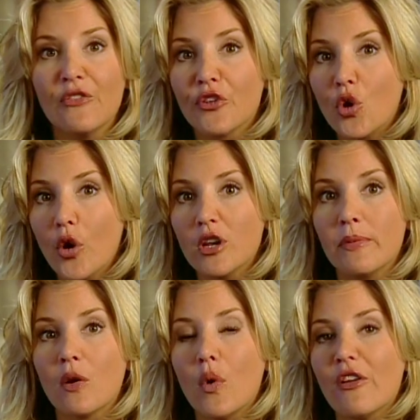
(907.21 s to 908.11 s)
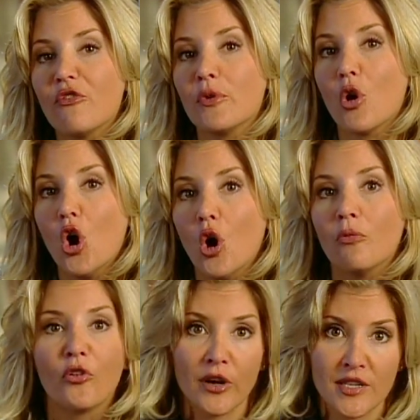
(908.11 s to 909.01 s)
if you're going to be away from your
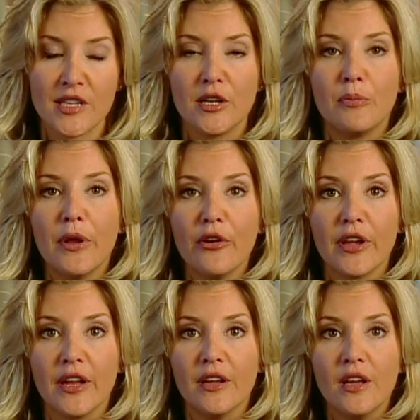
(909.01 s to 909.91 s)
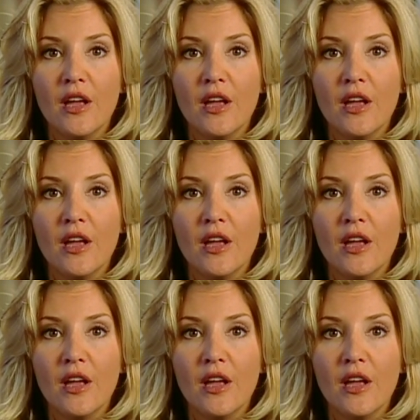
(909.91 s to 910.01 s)
home for an extended period.